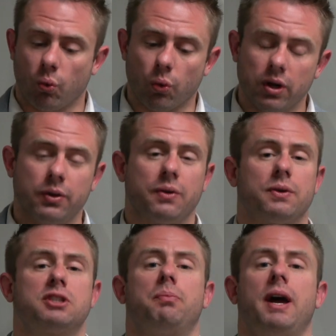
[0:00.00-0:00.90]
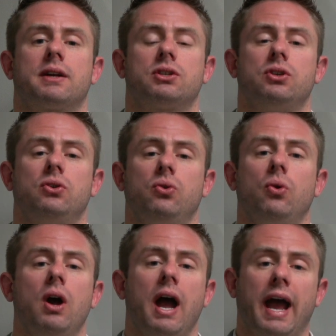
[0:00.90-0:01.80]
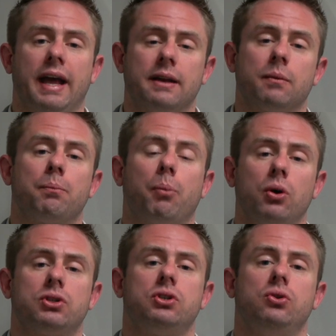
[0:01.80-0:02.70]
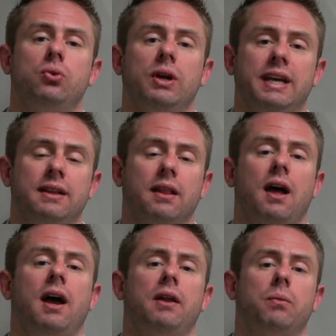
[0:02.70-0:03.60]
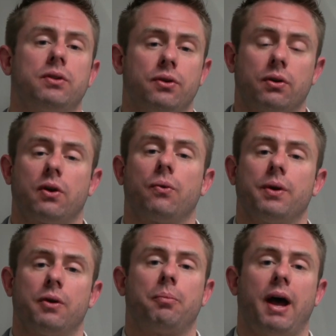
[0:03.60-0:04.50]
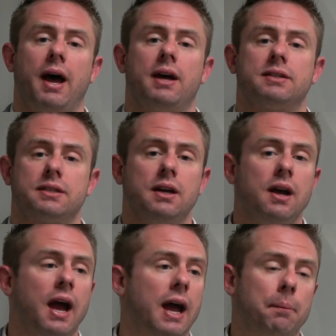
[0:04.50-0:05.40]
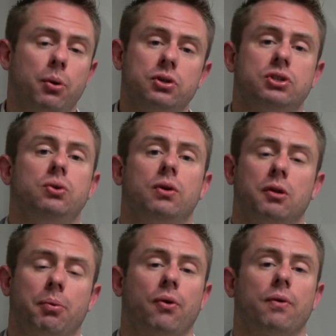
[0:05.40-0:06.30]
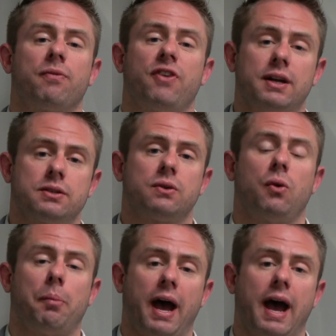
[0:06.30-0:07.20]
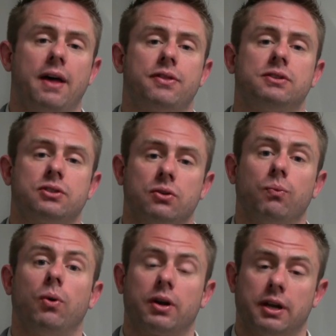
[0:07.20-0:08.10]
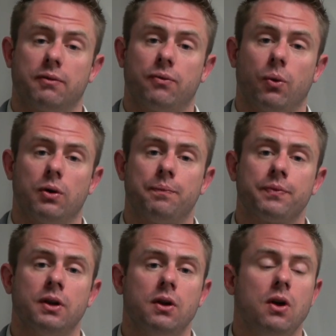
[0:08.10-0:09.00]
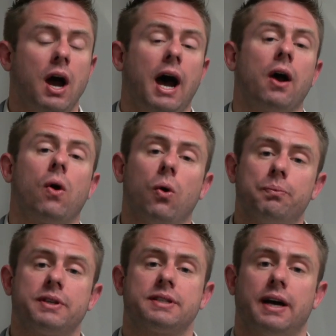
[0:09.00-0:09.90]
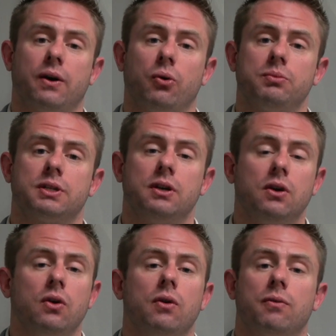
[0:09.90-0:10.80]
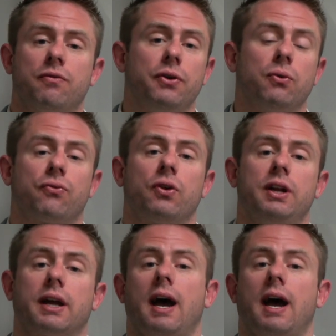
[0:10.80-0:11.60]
really respects you and puts you in line with your career paths and puts you on the professional path that you're looking for. I hope this helped. Feel free to